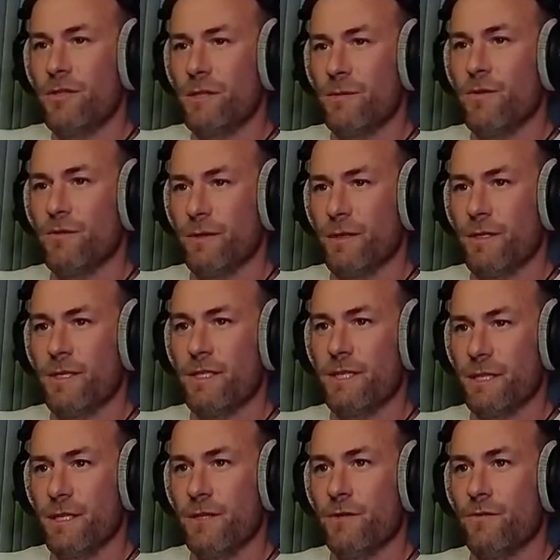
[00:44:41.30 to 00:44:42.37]
that move into
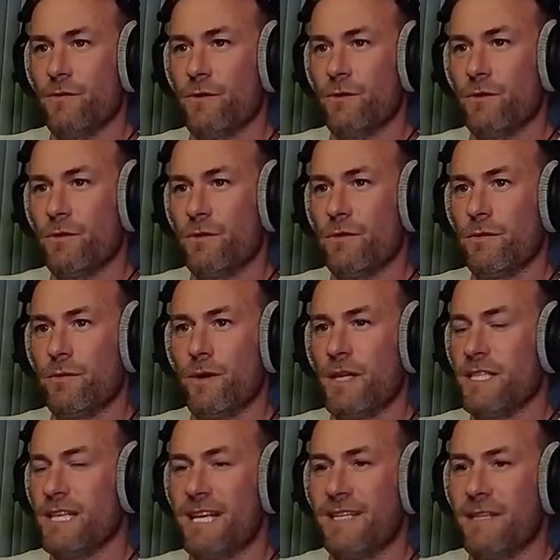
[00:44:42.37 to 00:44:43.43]
CEO roles. Why
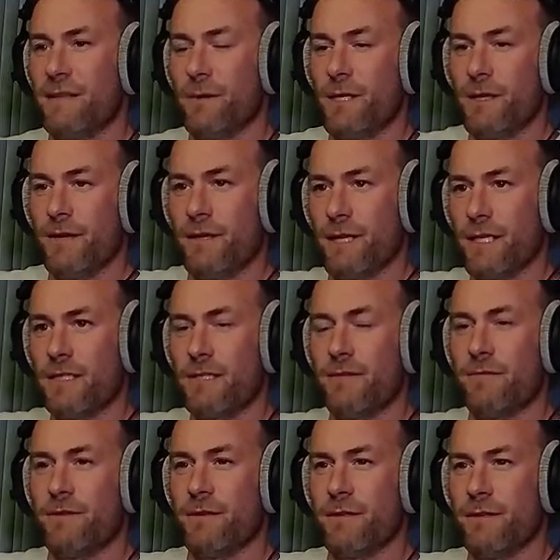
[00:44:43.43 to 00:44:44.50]
is that? Why do you think that's different?